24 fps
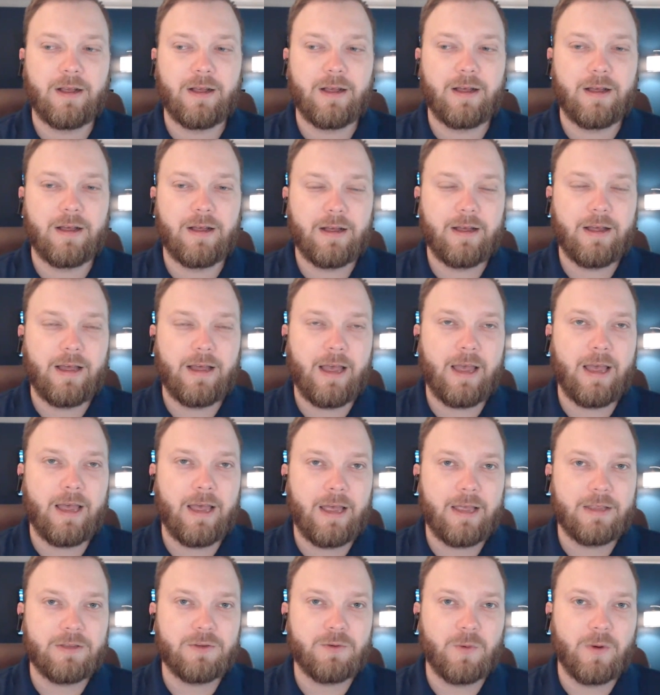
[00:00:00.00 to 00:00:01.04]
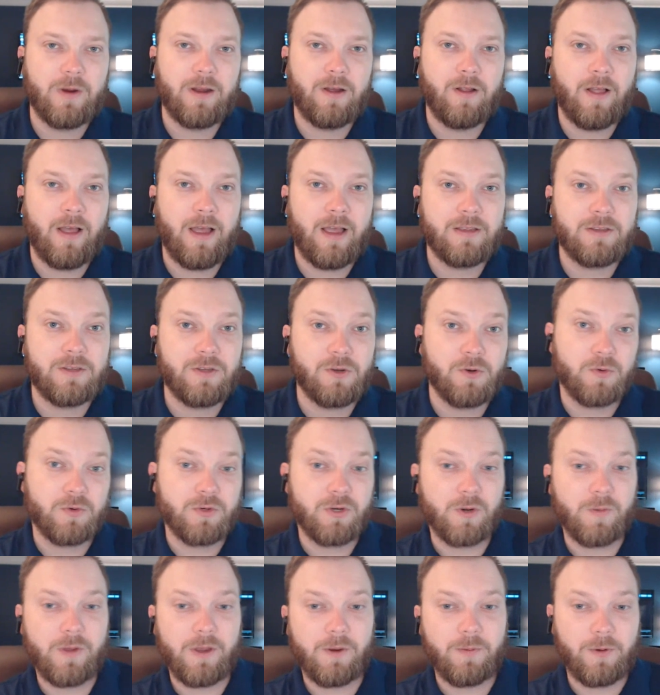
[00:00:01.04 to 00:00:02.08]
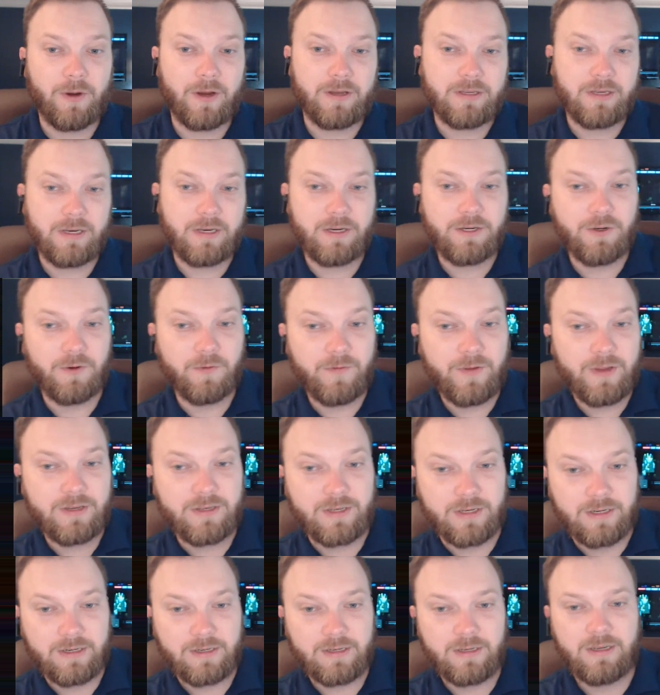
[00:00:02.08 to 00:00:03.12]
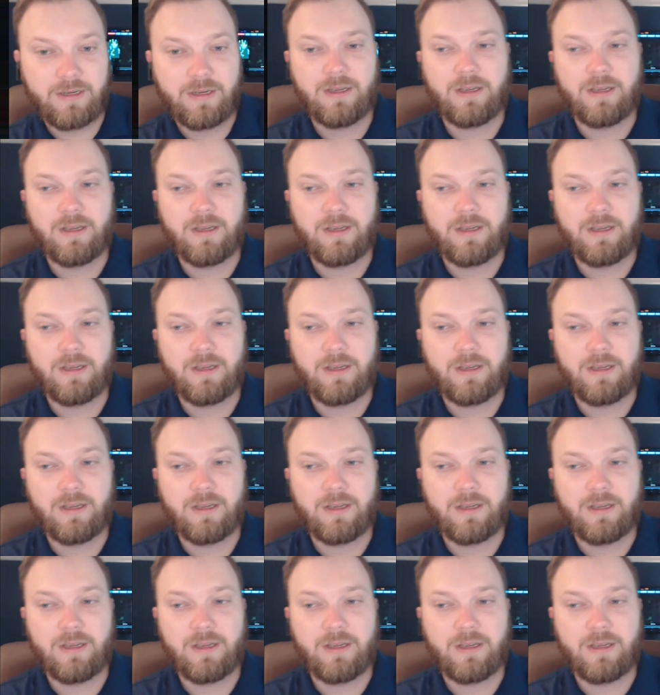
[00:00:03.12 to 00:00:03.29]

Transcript: as well as there was going to be a presidential visit.